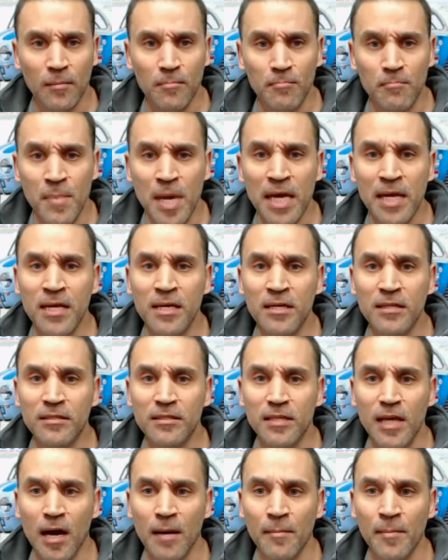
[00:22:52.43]
Mini
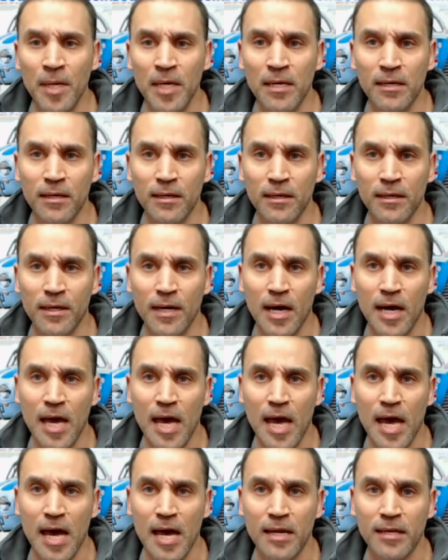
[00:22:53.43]
Summit. I
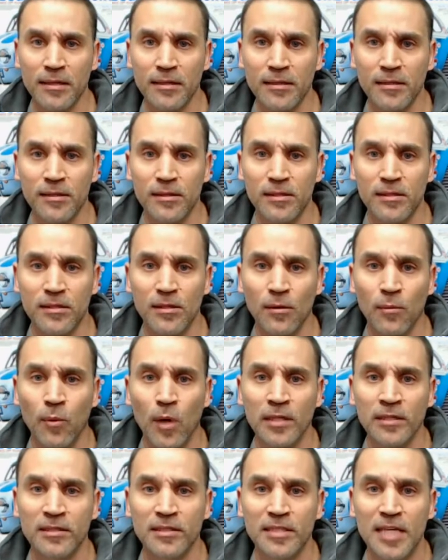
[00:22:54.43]
had the
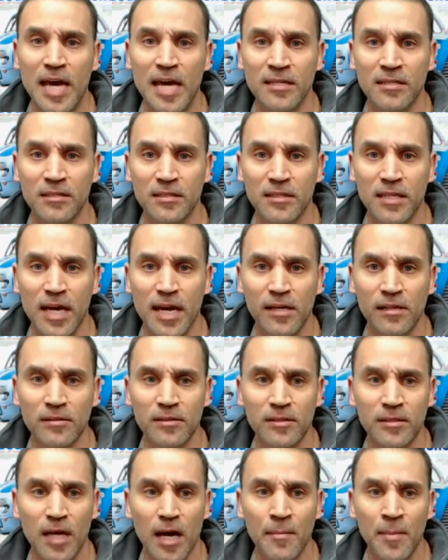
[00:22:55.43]
1/10 scale
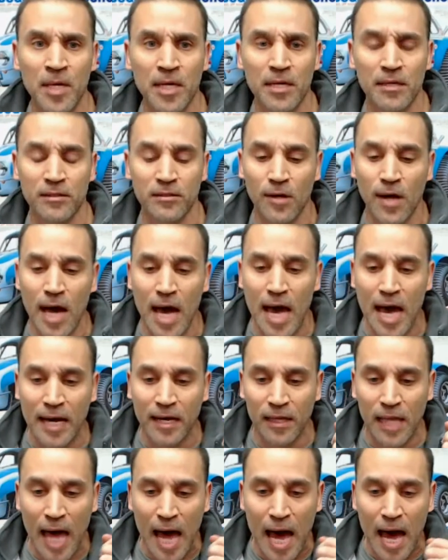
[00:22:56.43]
Summit. So I had
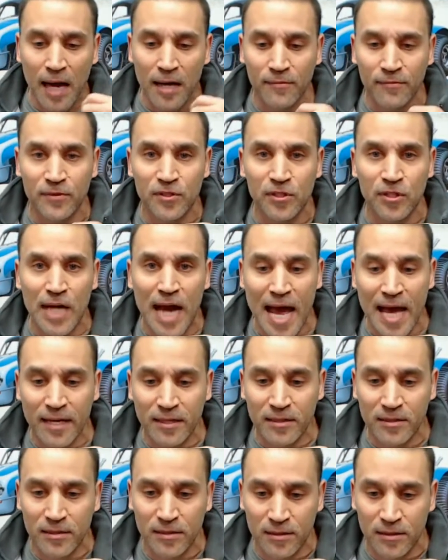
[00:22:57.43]
a lot of
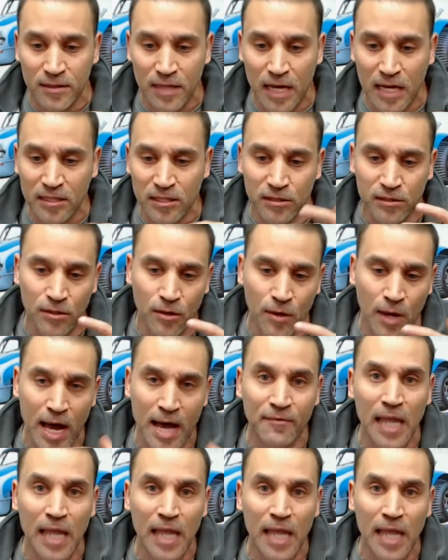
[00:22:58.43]
Traxxas. I just don't
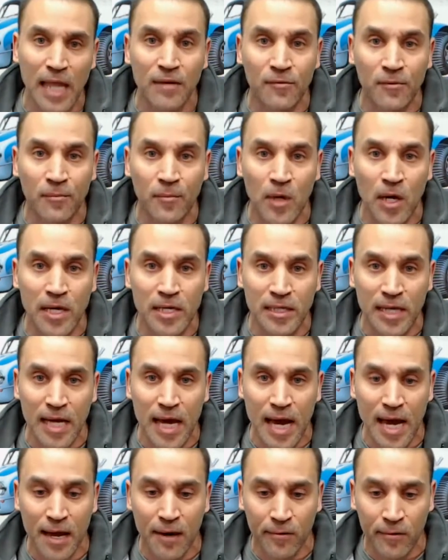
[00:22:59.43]
have a lot of them right
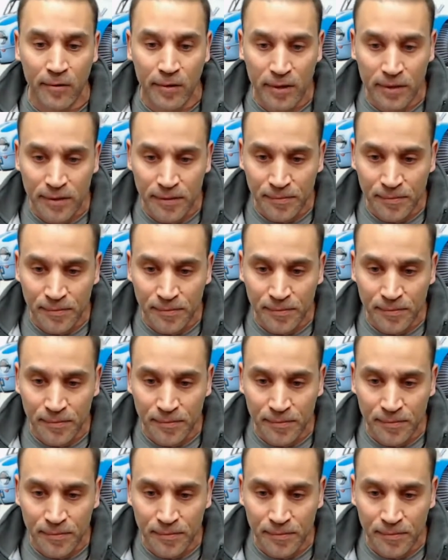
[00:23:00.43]
now.